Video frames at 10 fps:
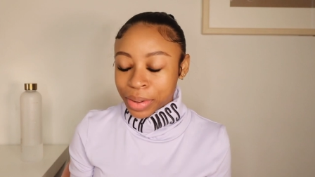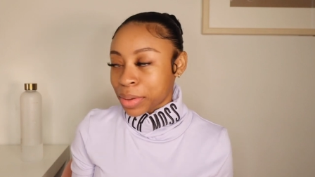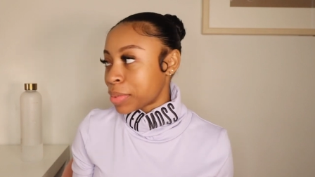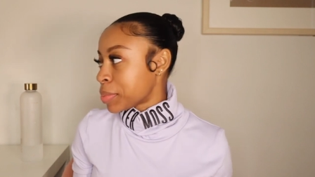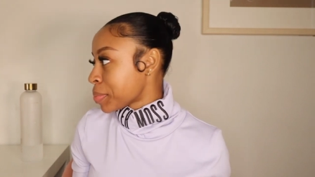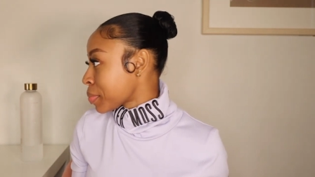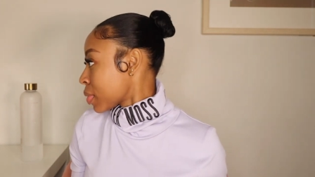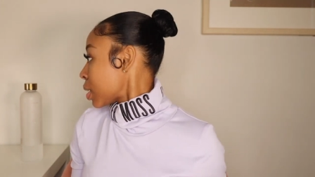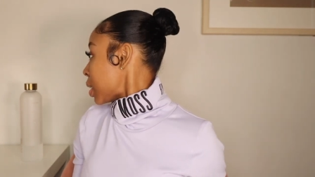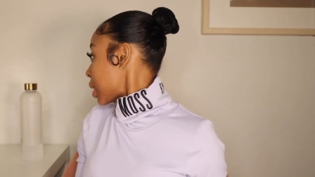though,
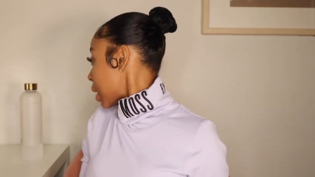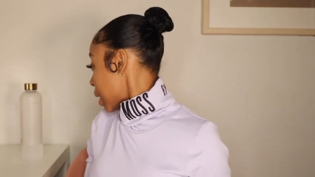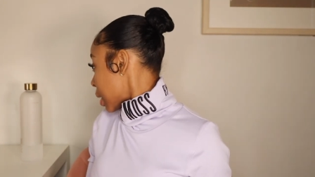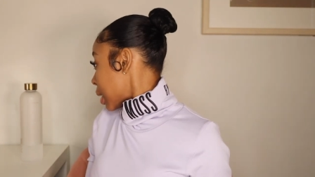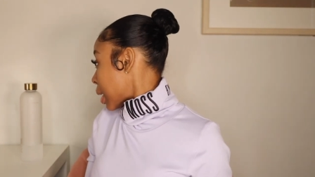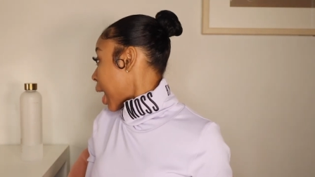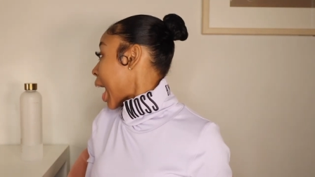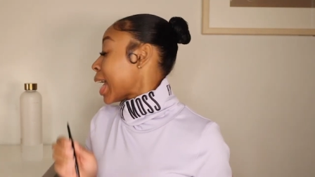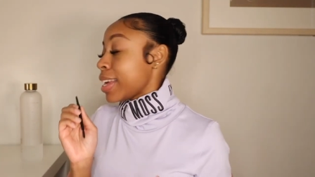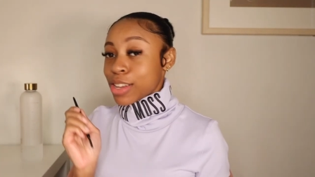uh,
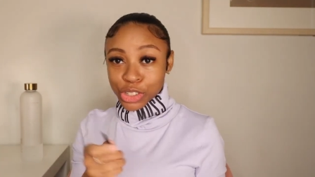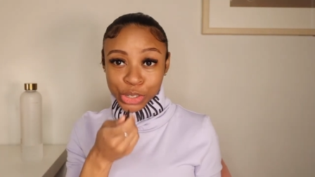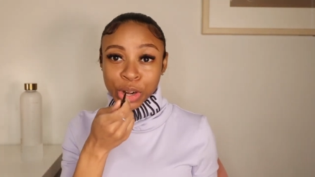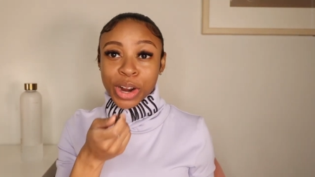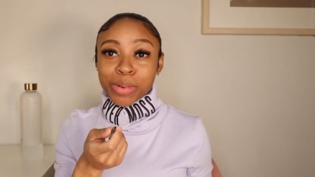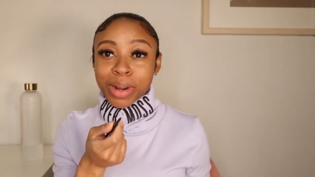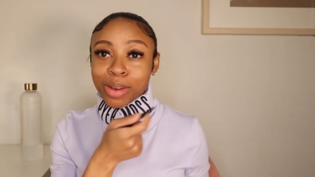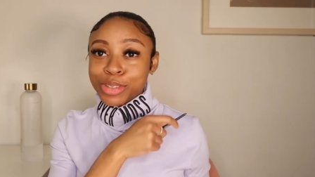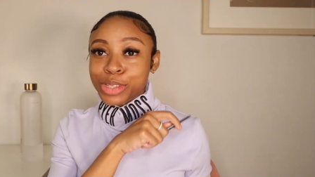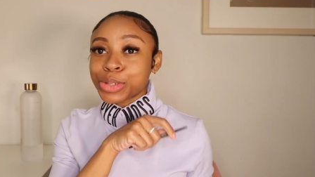I injured her when
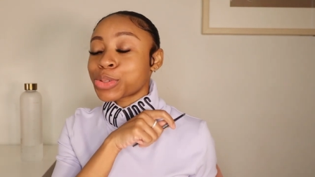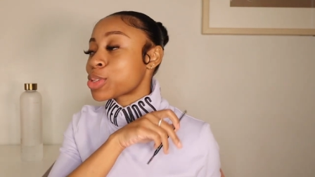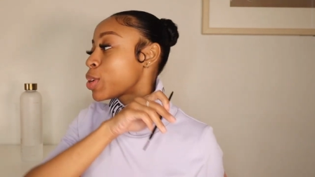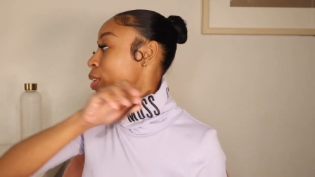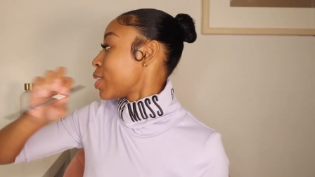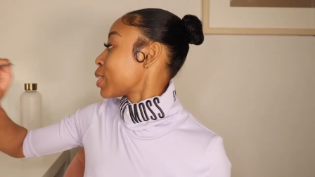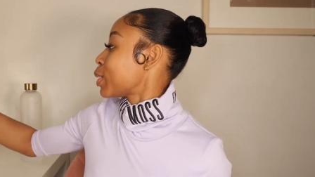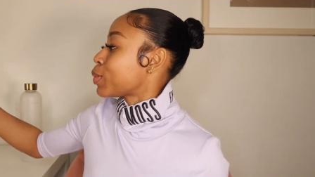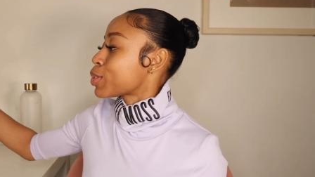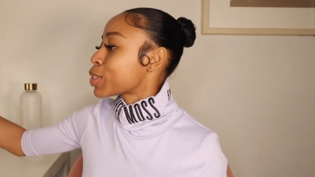I was little. So there's a
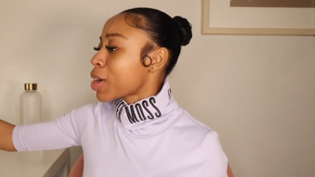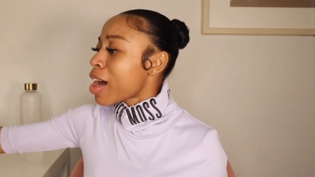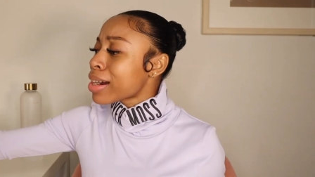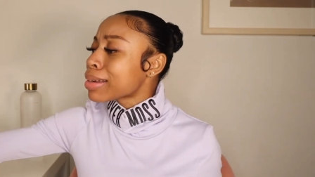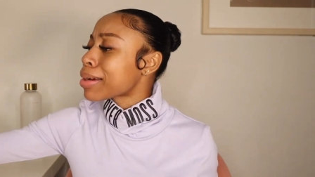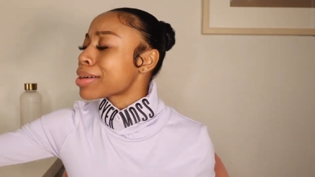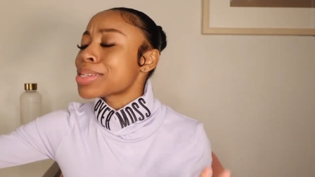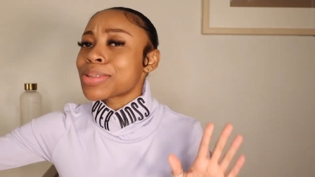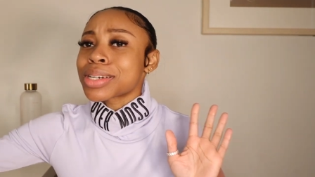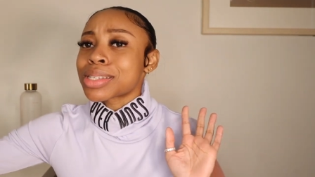little scar in her.
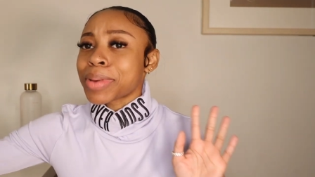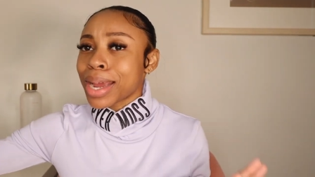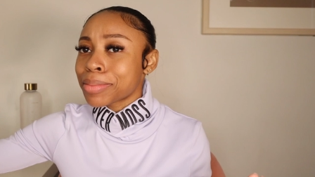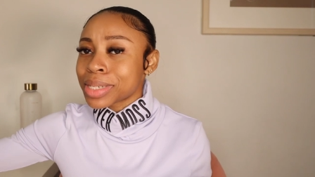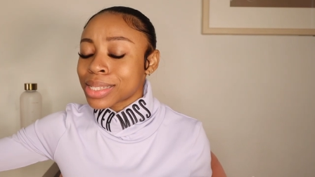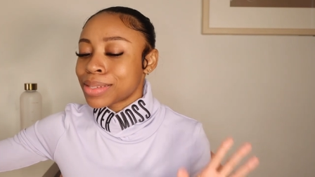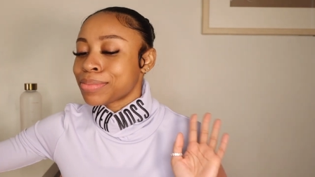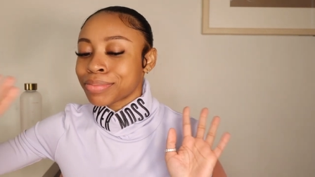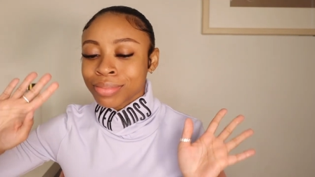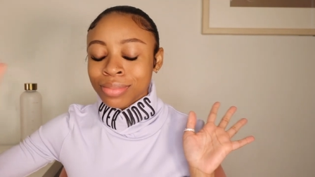So there's some hair
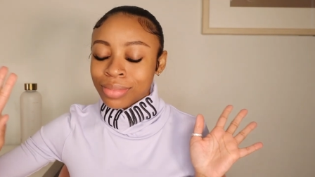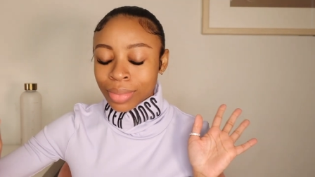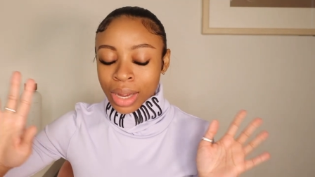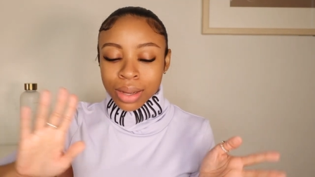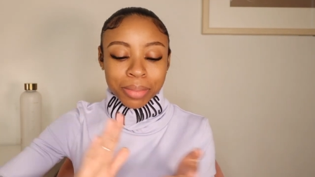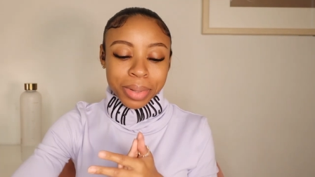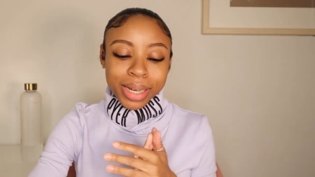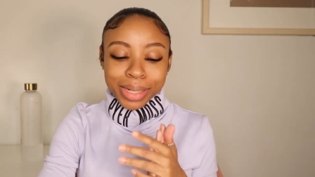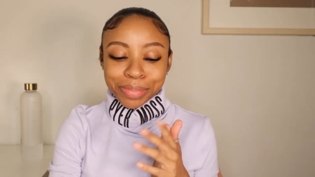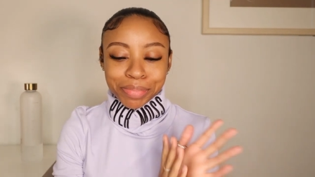missing,
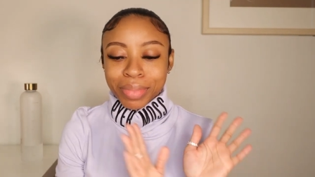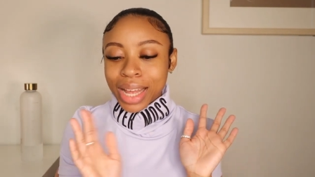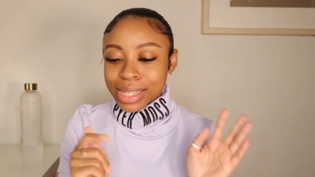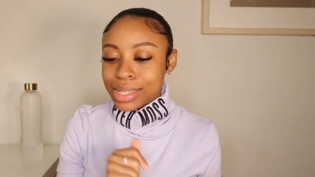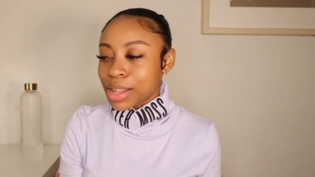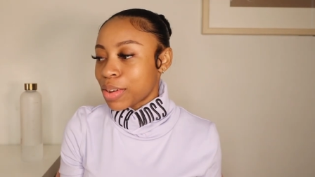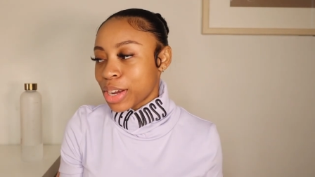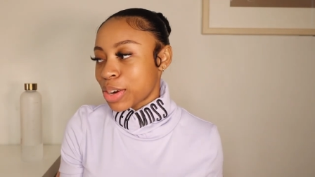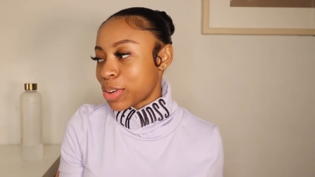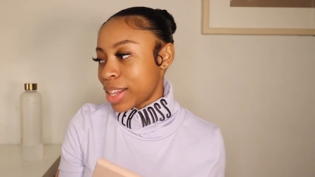but that's neither
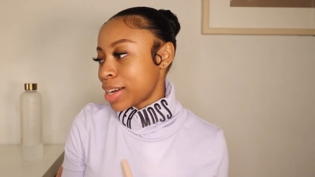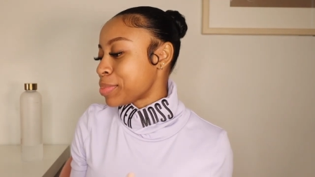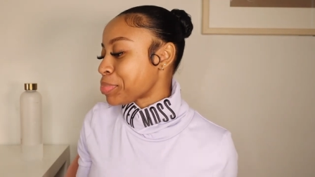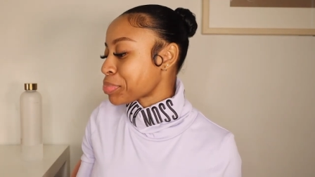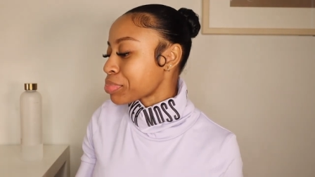here nor there.